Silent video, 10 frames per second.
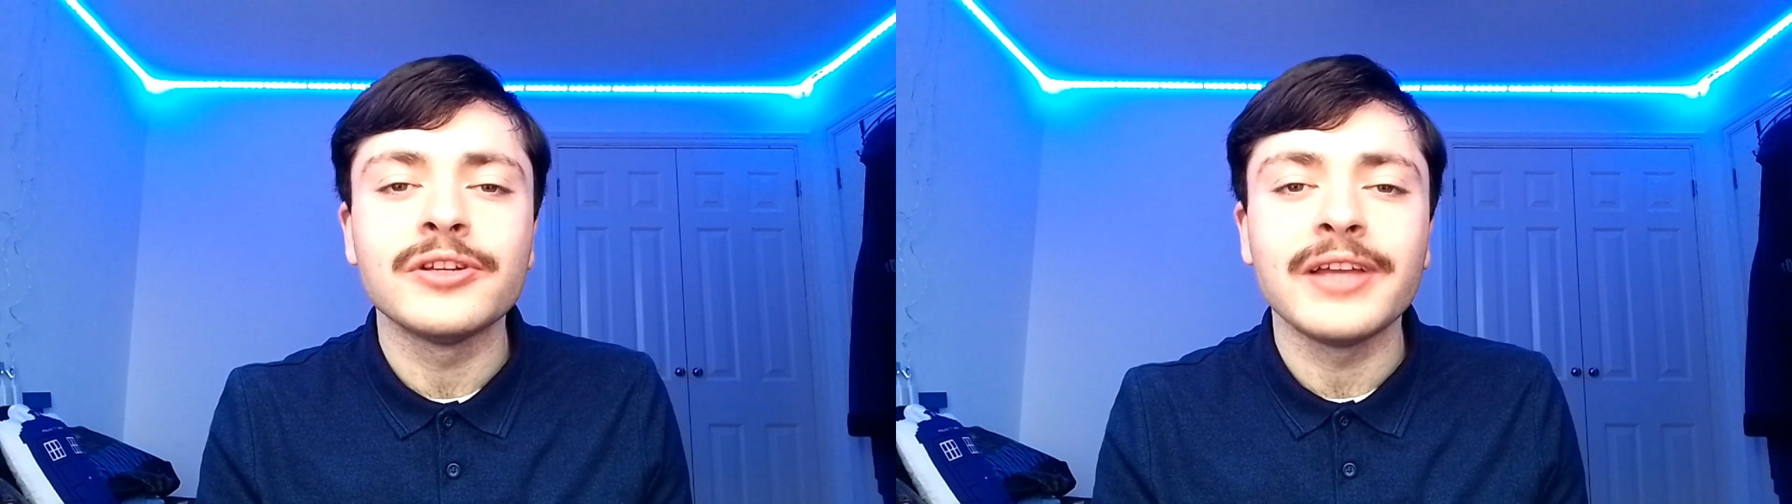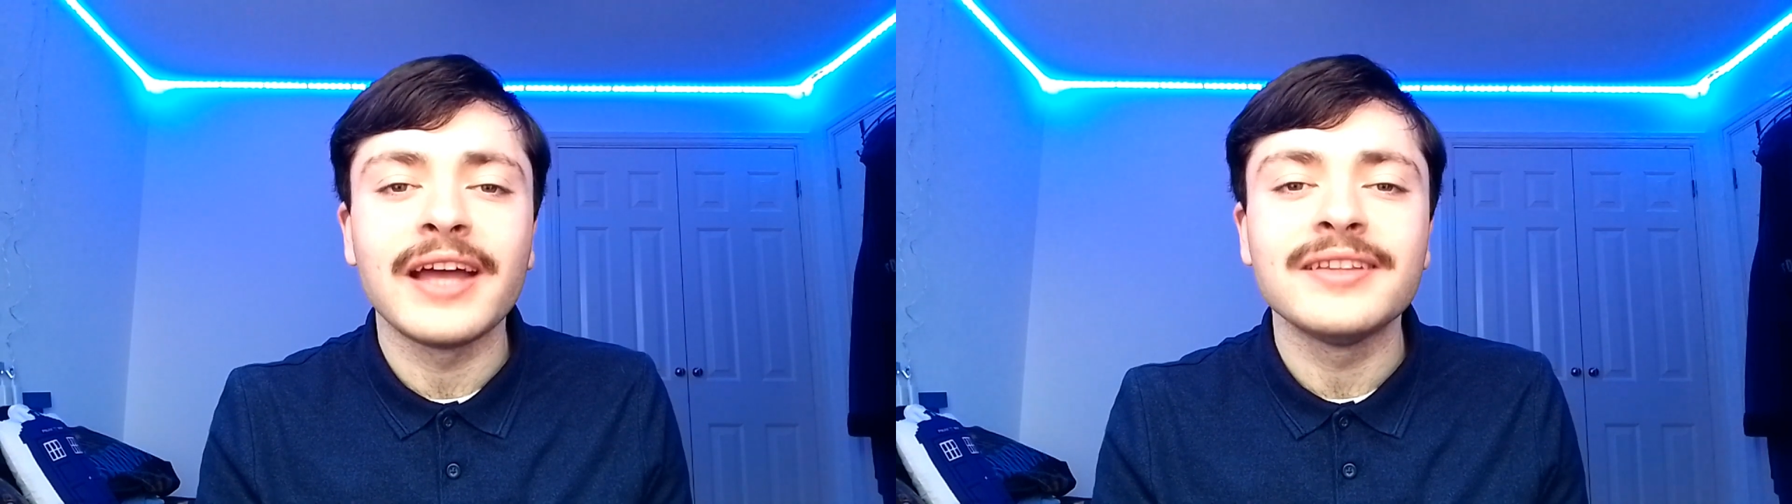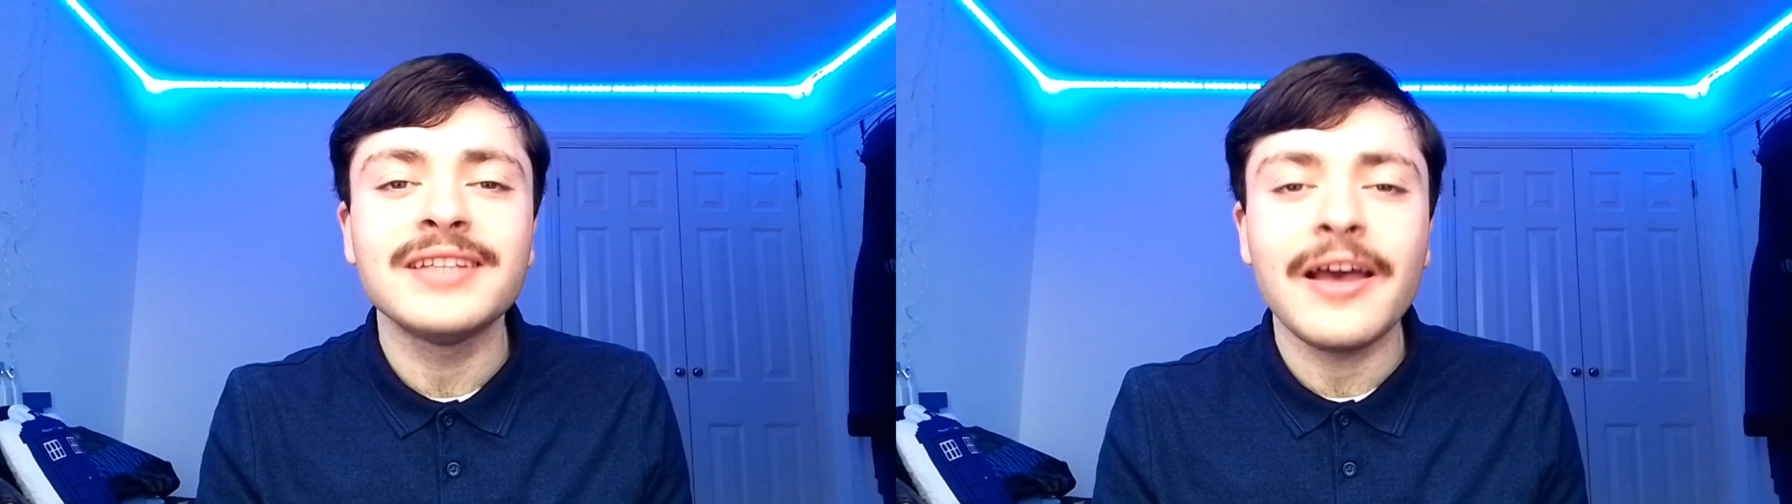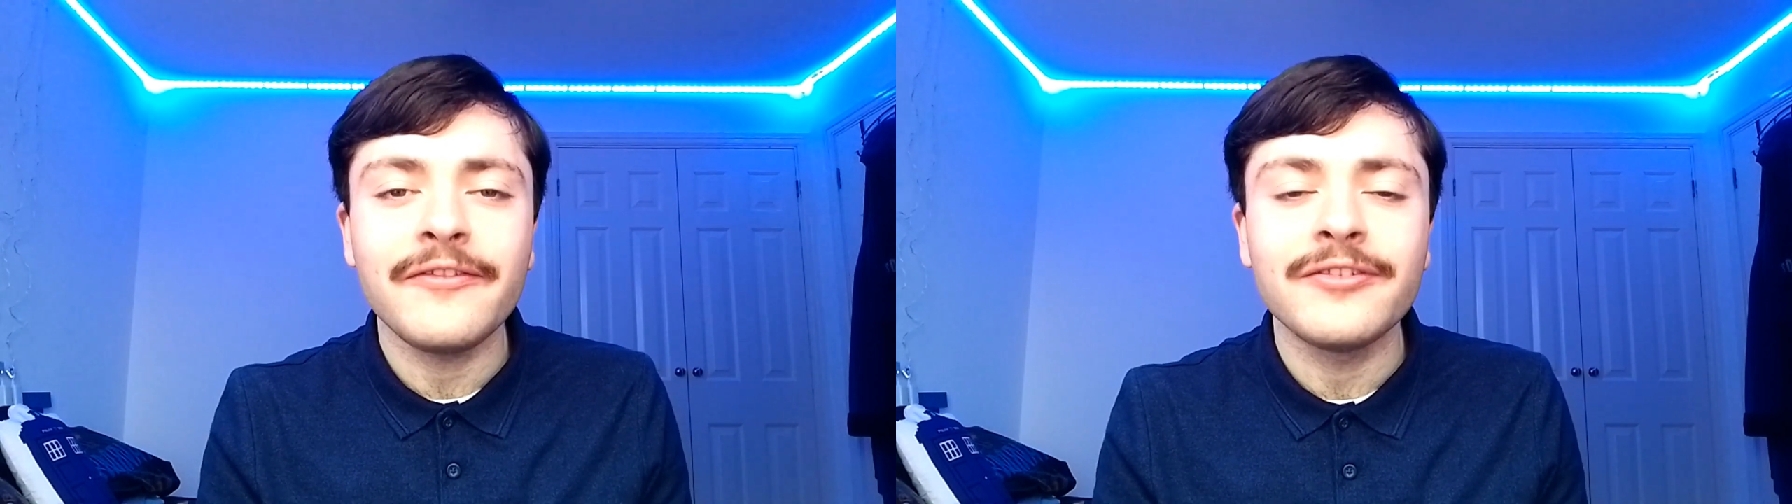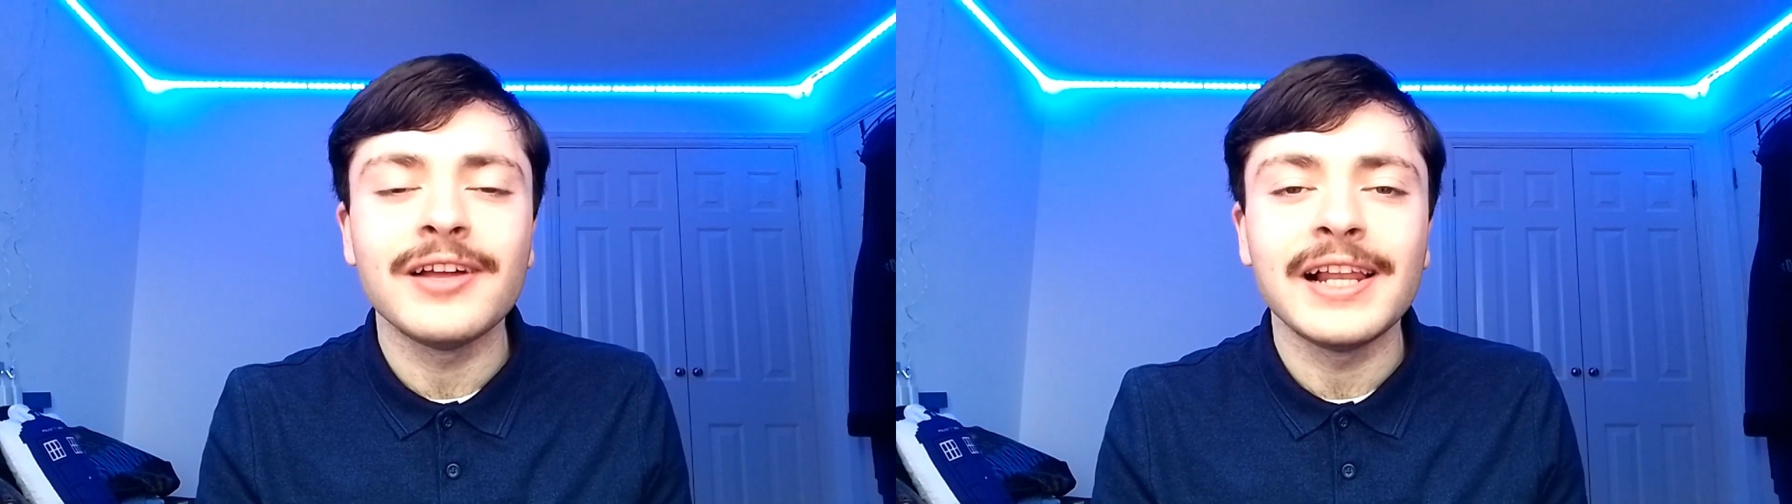So yeah,
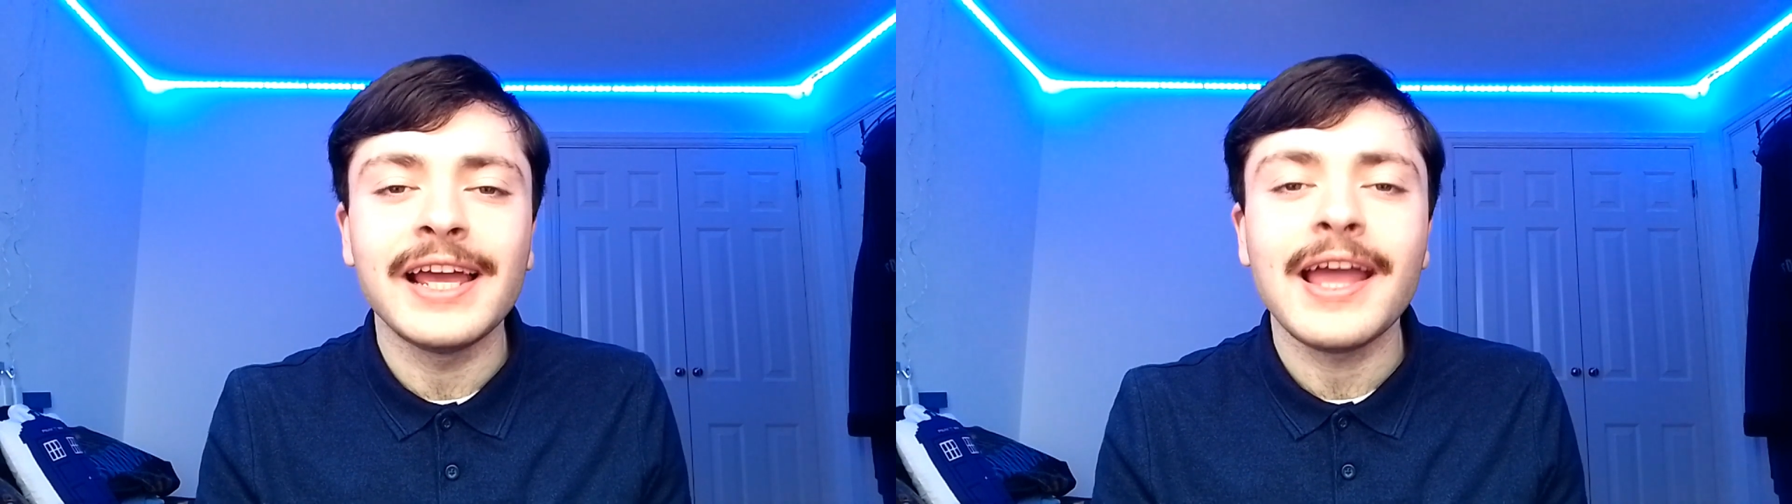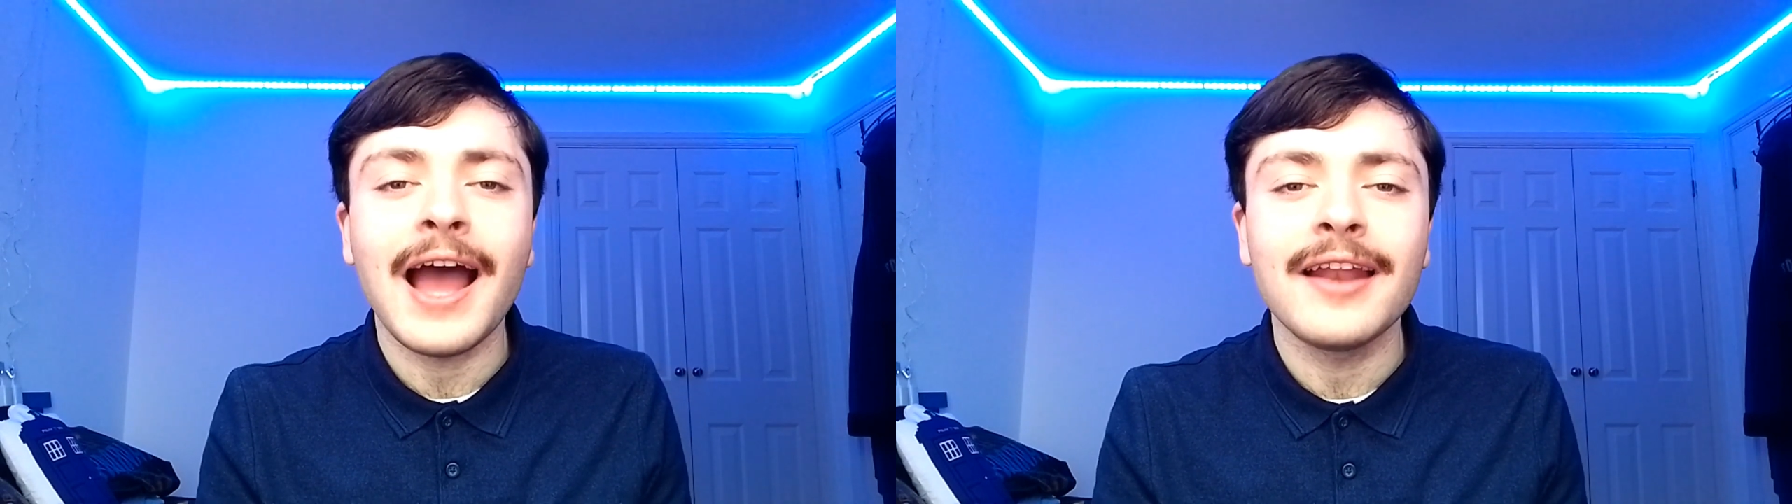definitely